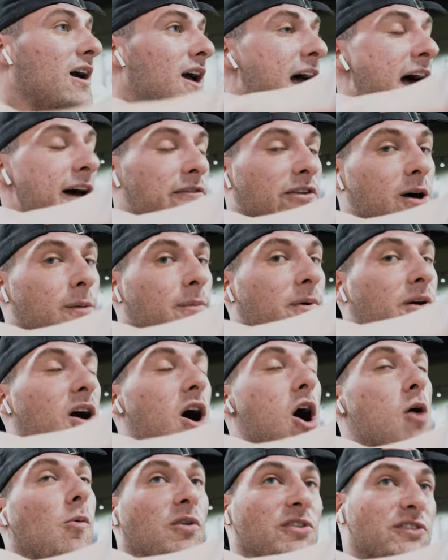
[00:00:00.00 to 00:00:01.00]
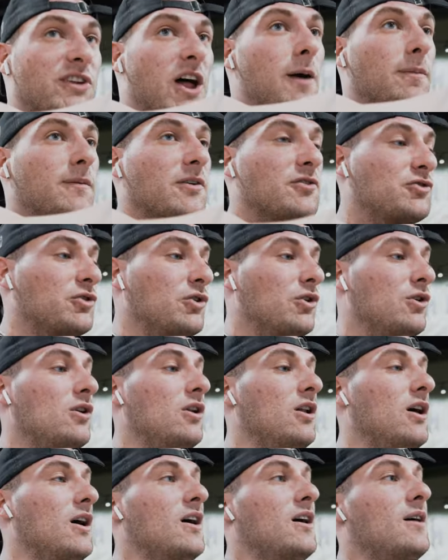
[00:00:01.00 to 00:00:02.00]
Have it up, almost stop,
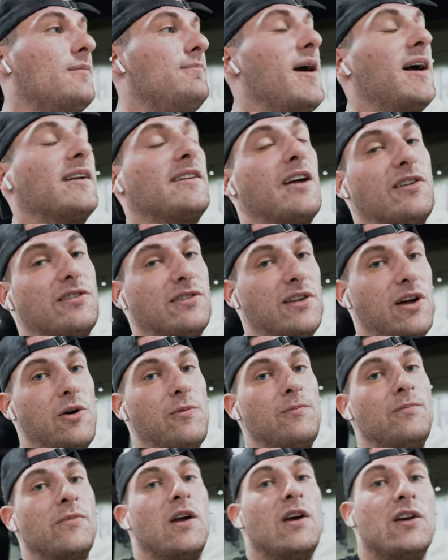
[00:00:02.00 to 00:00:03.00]
control, back down slow.